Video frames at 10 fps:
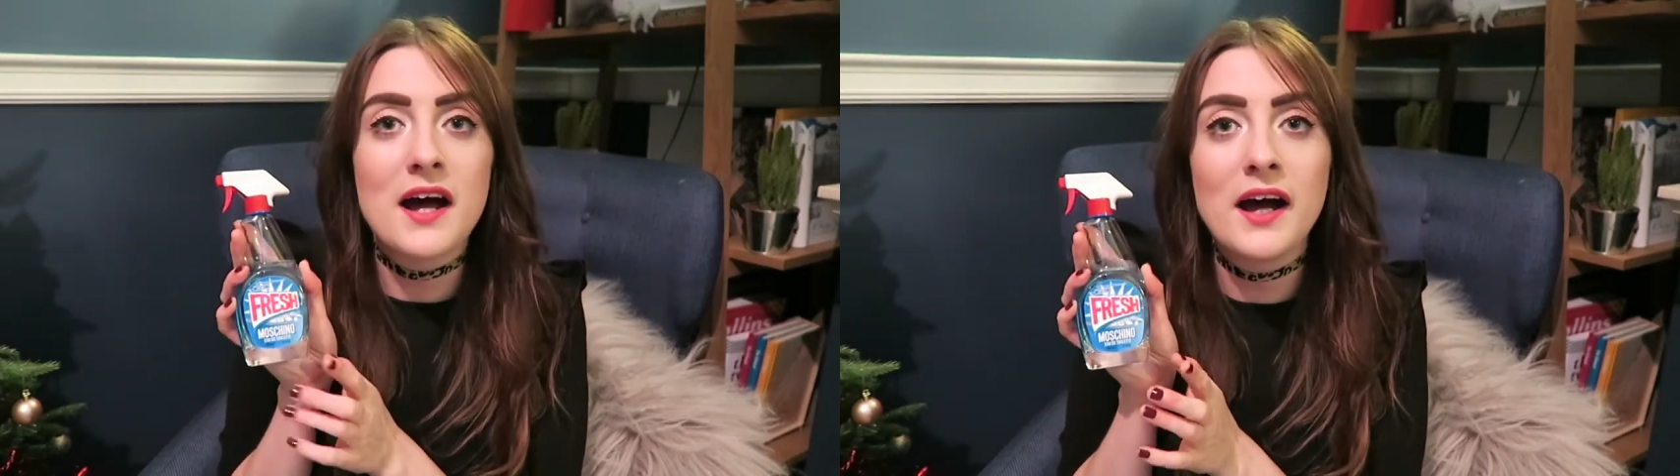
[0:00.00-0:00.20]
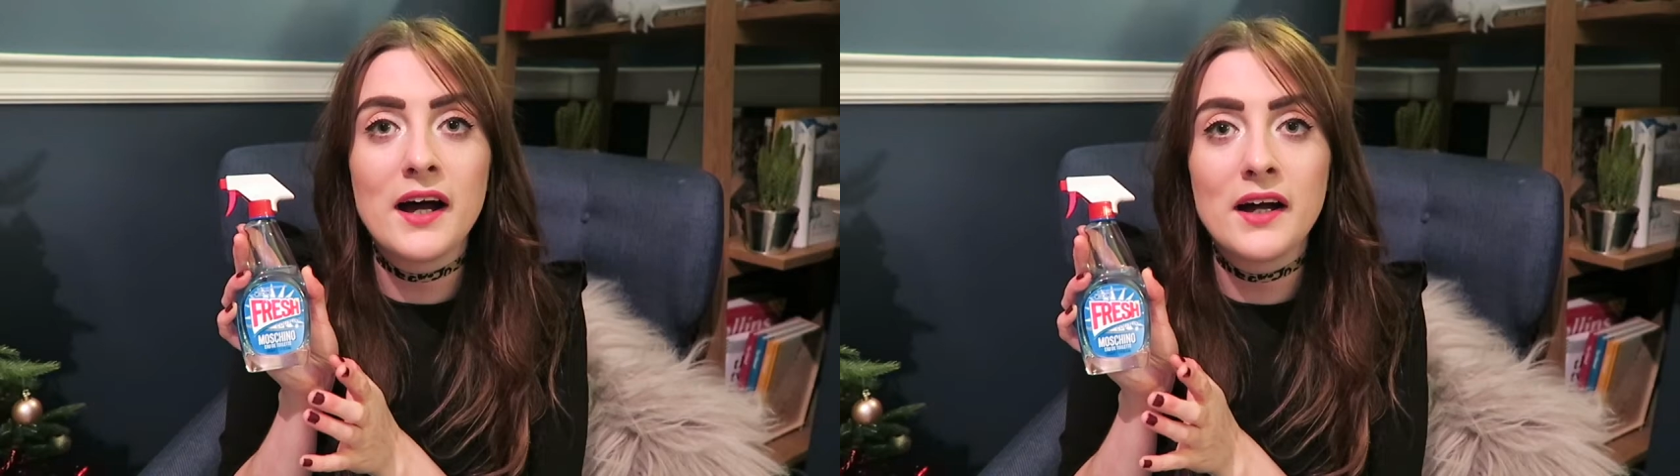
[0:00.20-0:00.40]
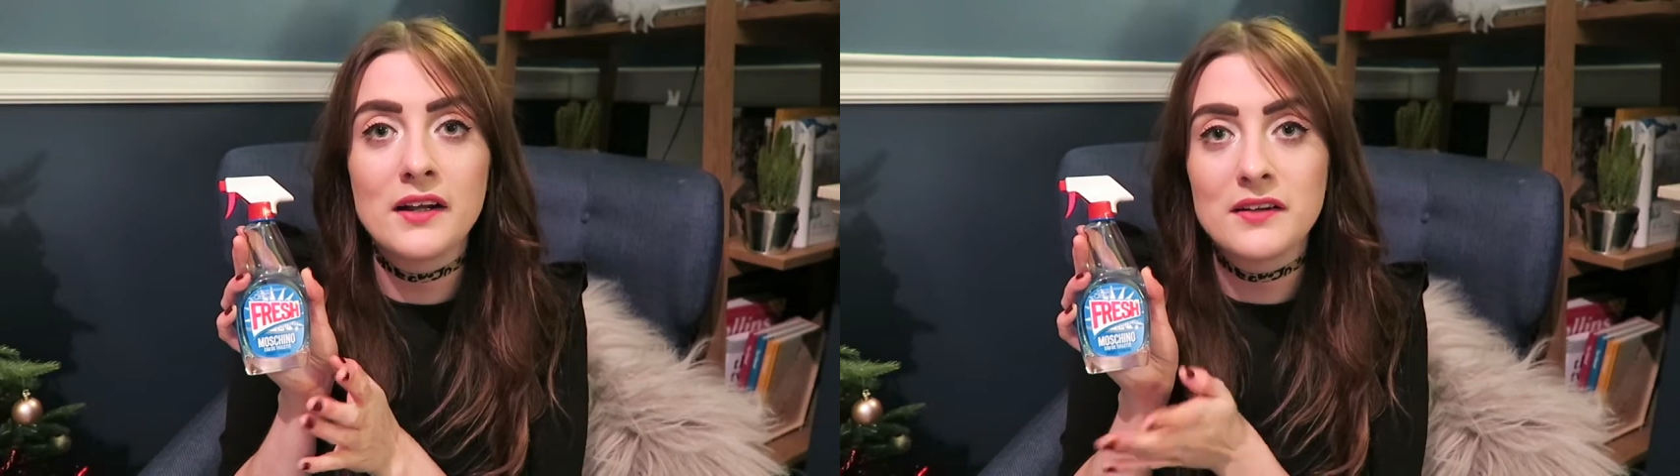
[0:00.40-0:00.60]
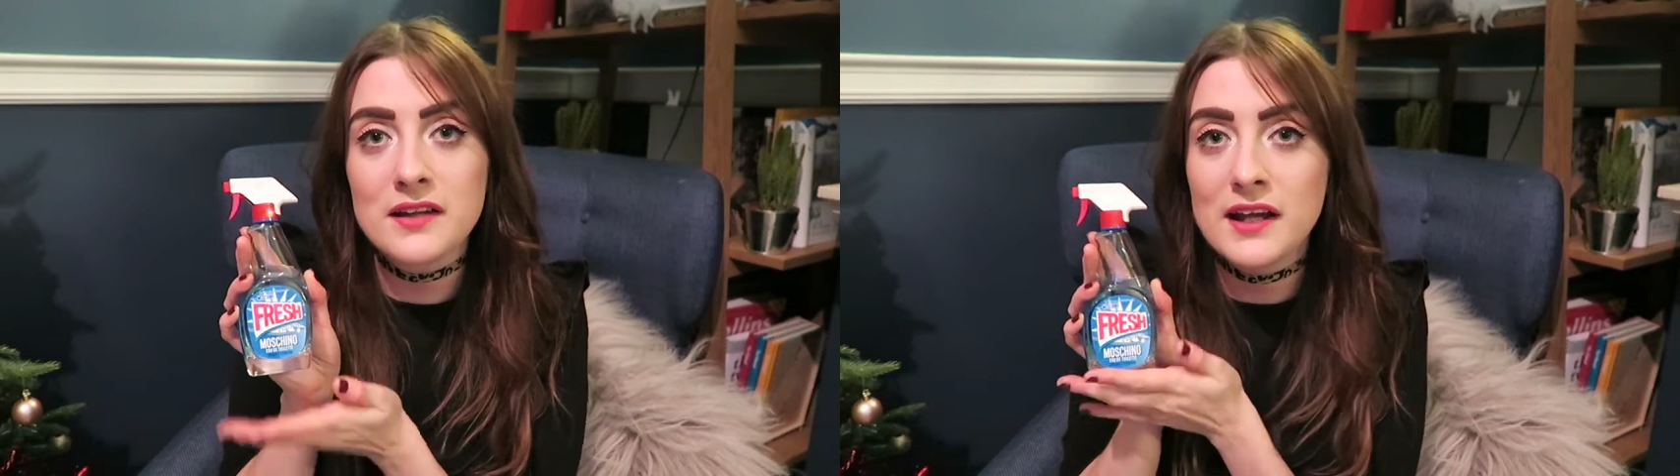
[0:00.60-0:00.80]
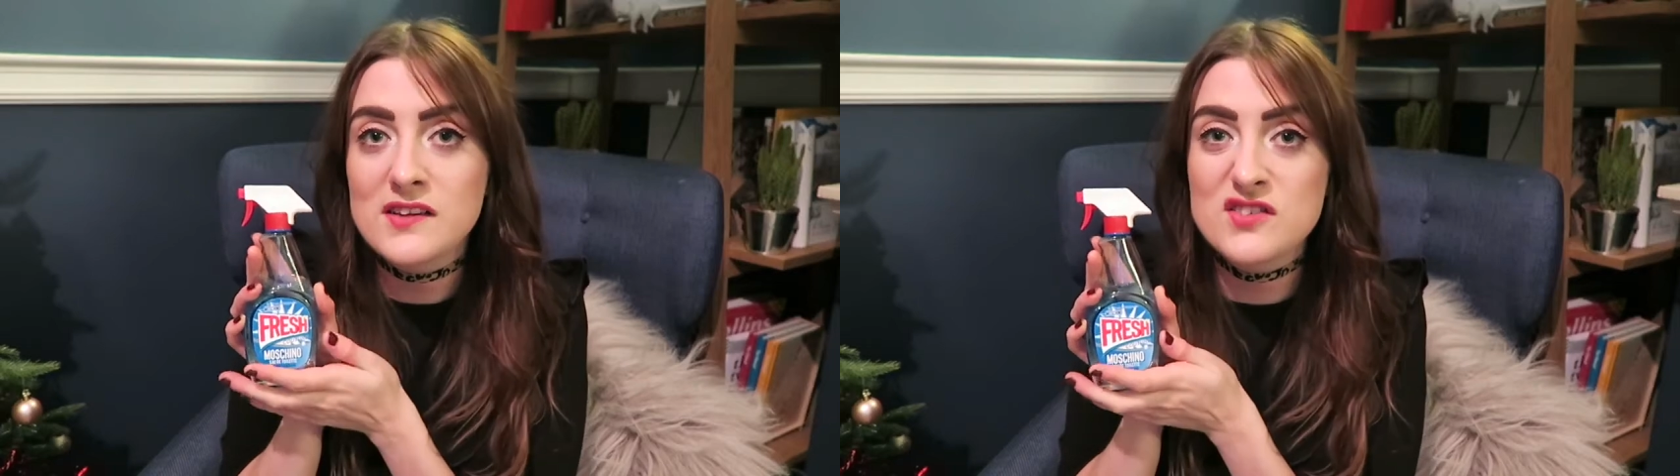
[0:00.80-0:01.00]
and
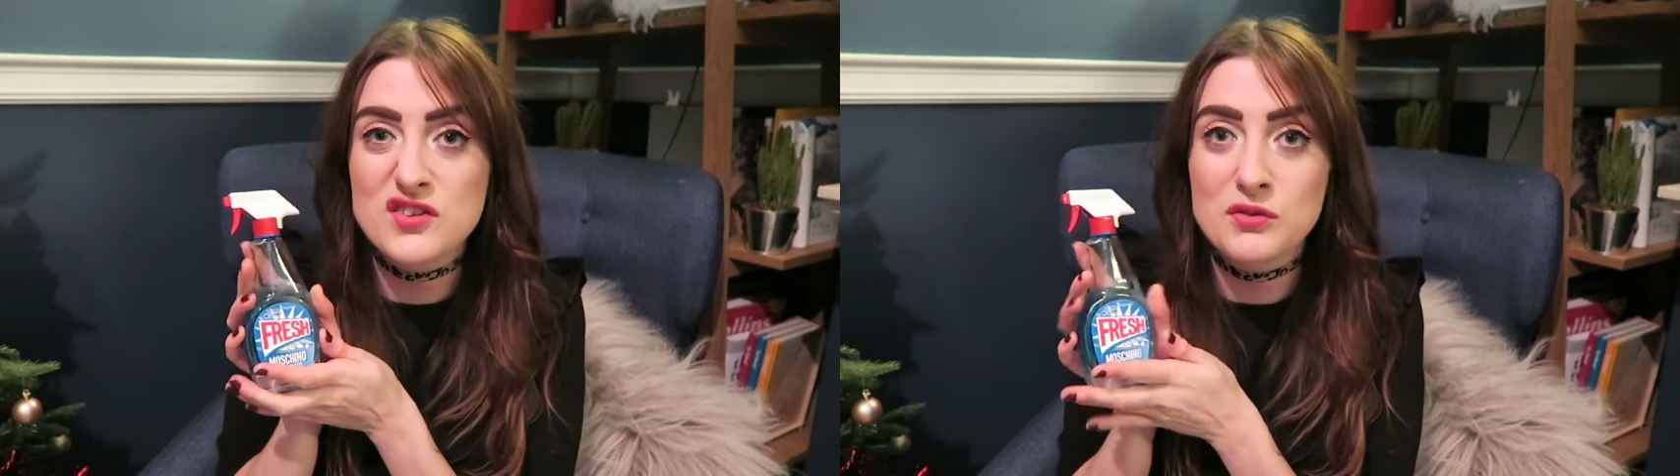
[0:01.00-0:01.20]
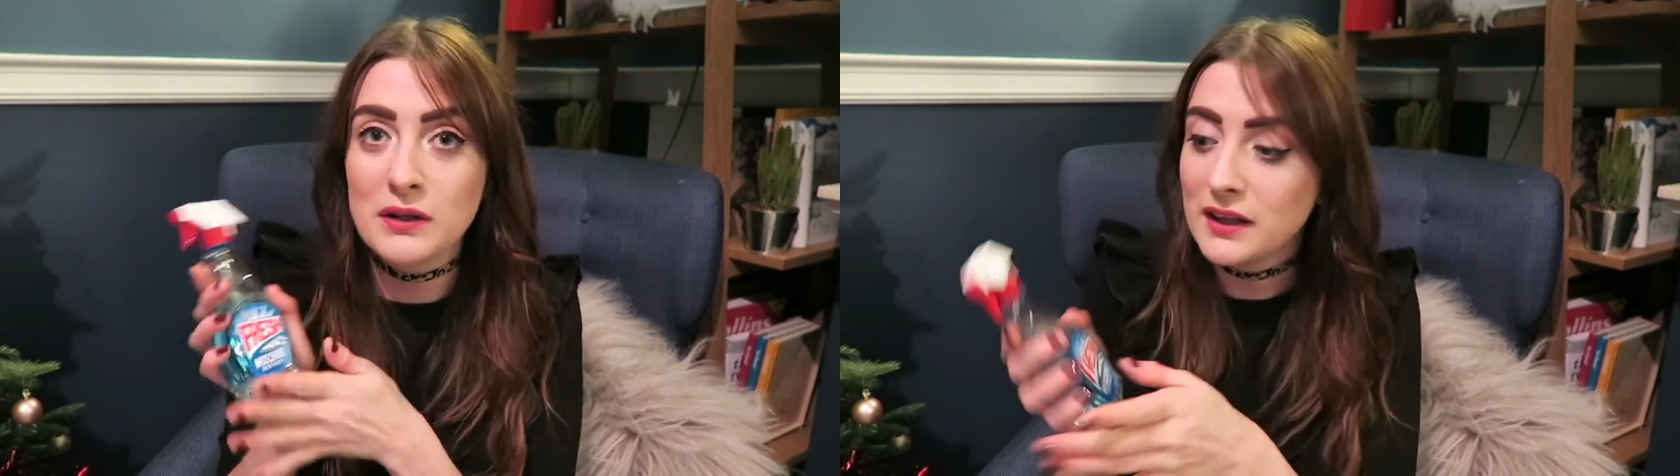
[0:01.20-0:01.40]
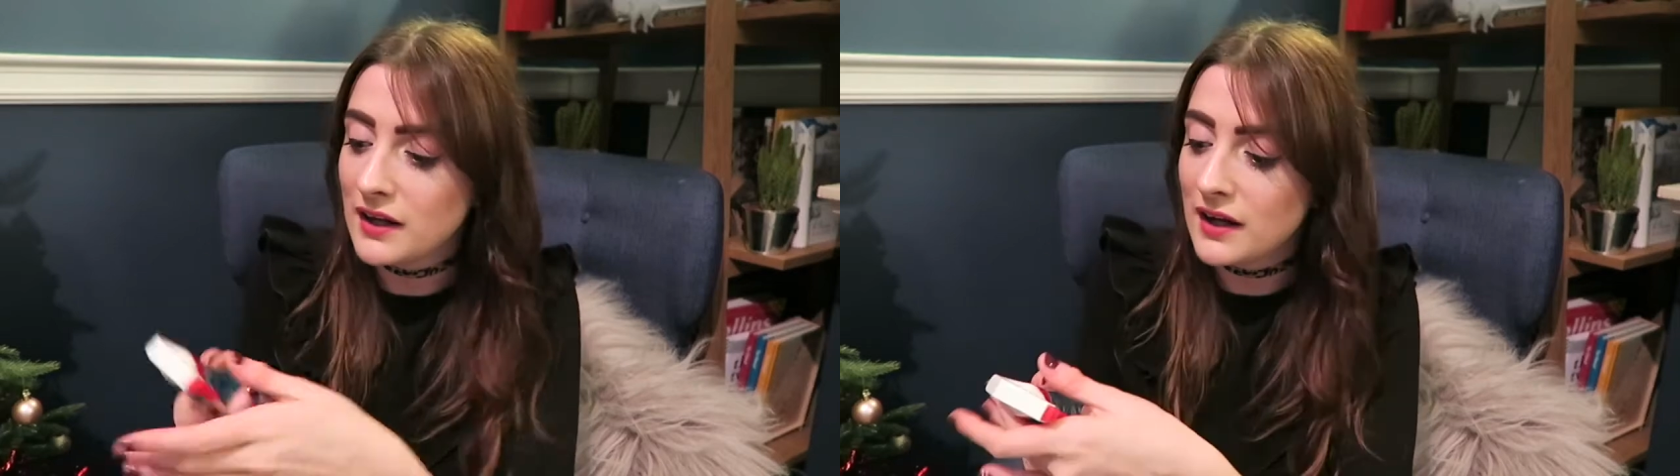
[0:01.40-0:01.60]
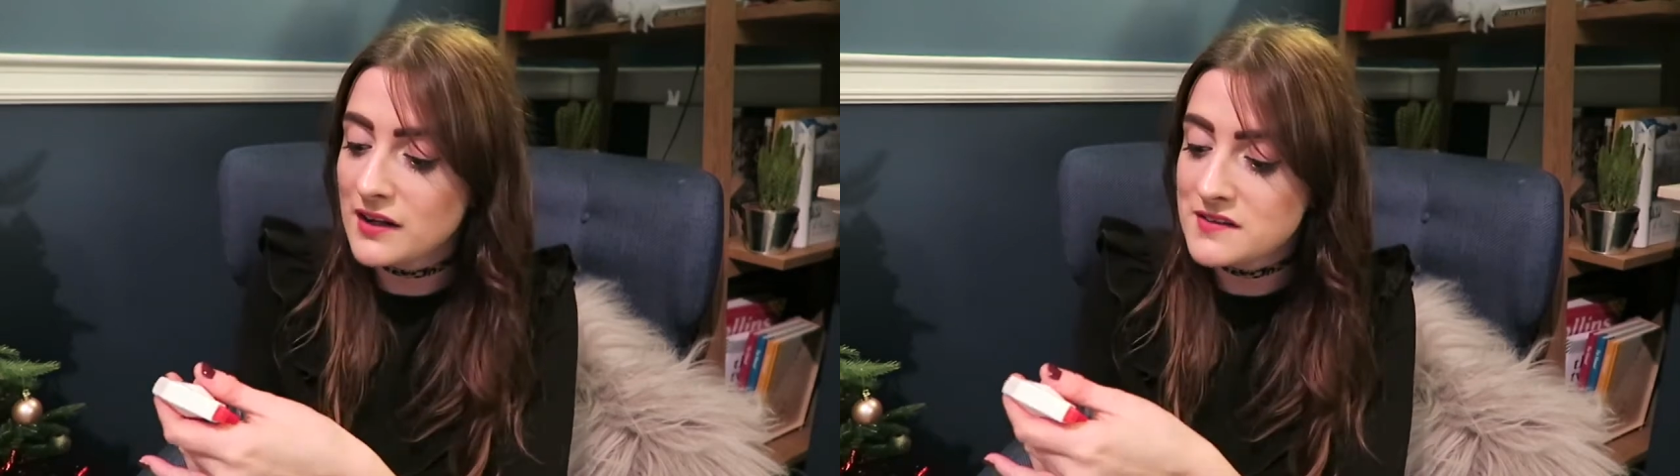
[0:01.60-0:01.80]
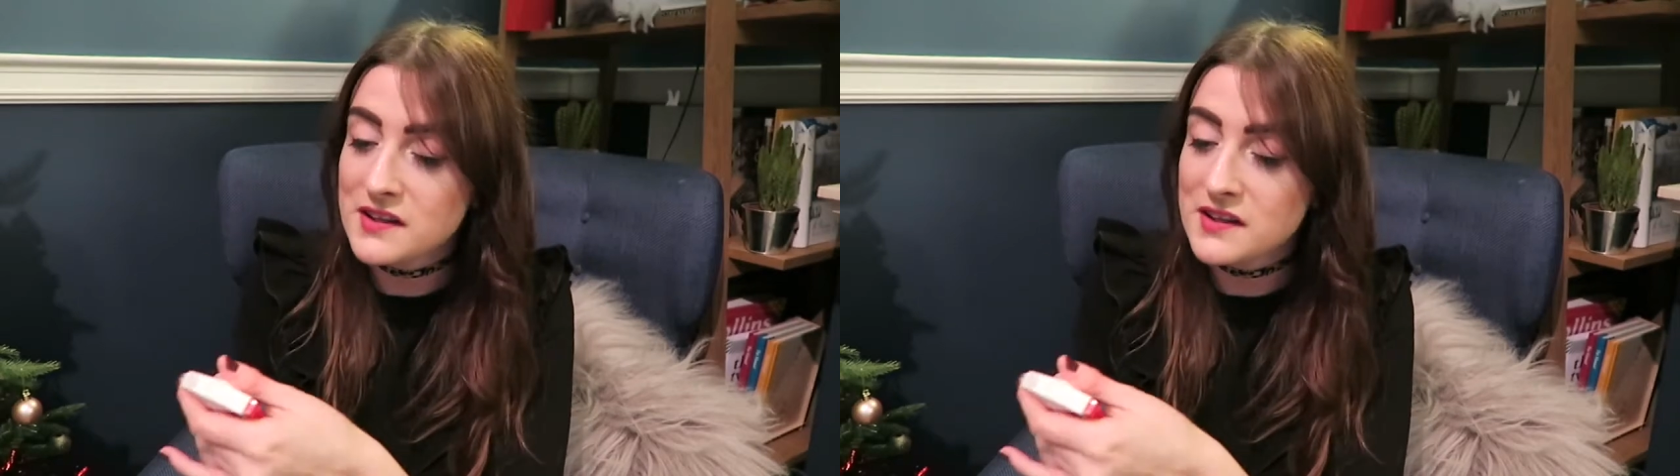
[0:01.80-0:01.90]
it's just really nice.